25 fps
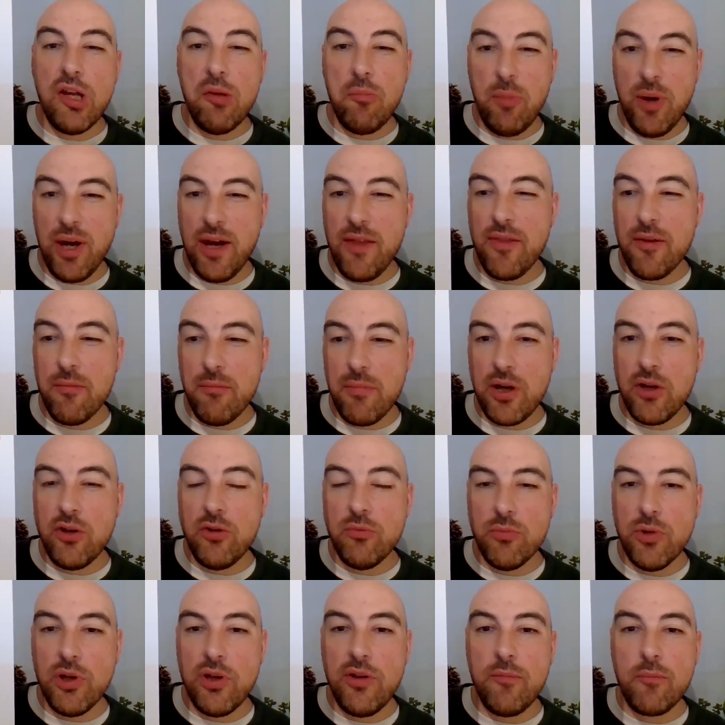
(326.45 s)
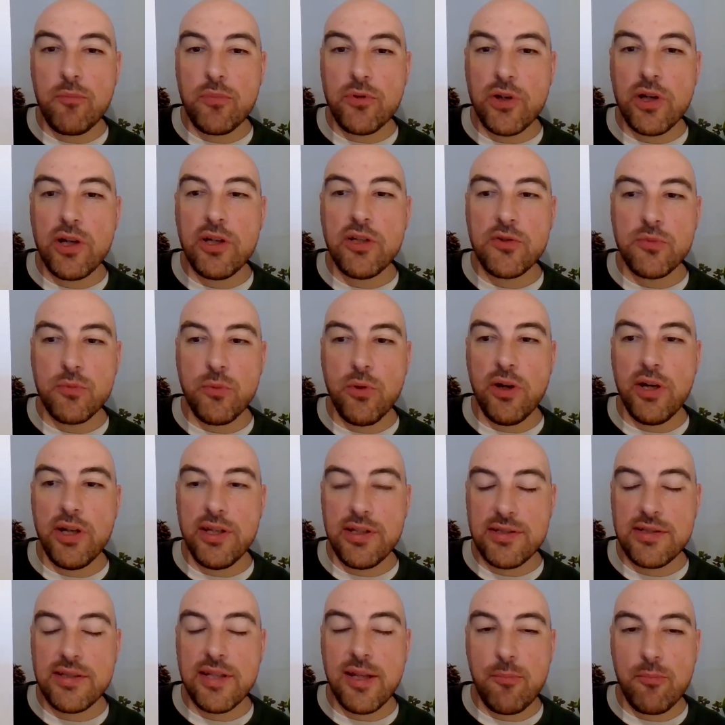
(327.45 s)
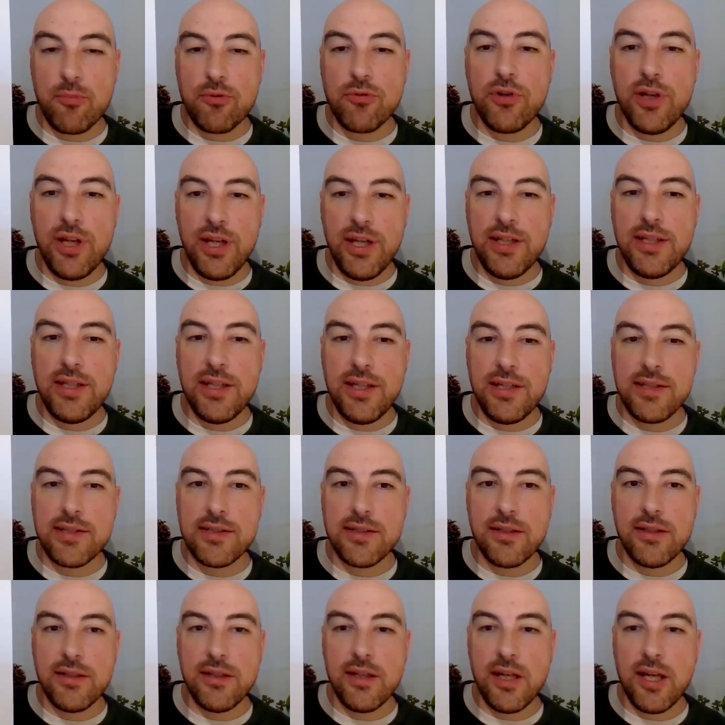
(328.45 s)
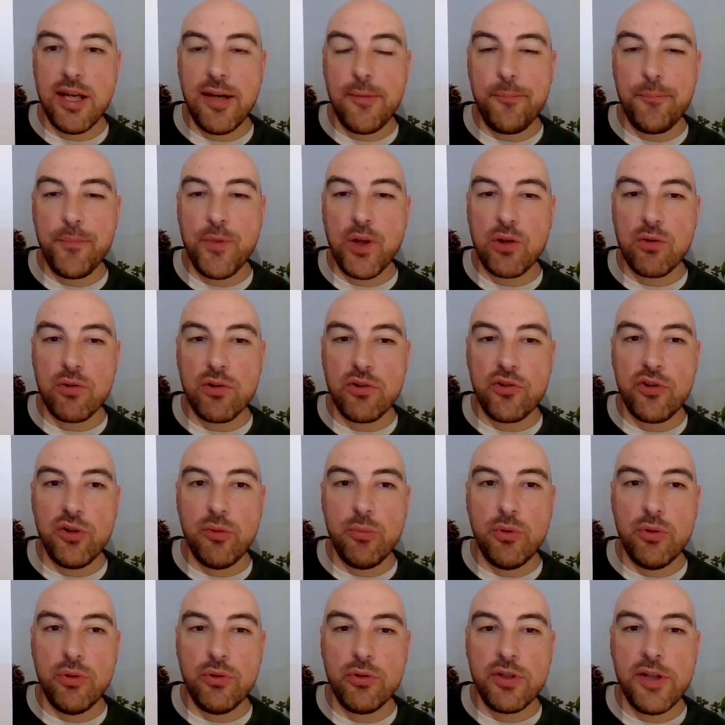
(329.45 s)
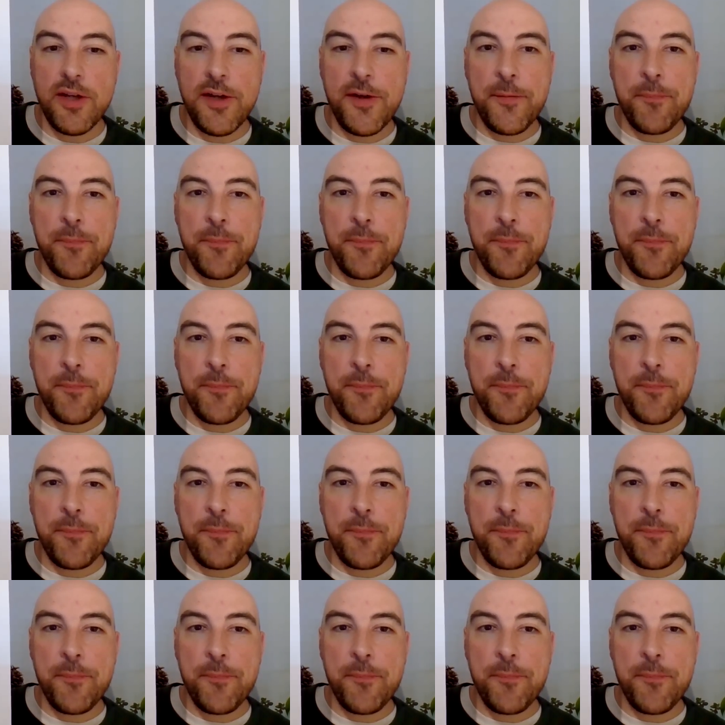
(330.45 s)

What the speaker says: but at the moment, price-wise, they're pretty decent across the board.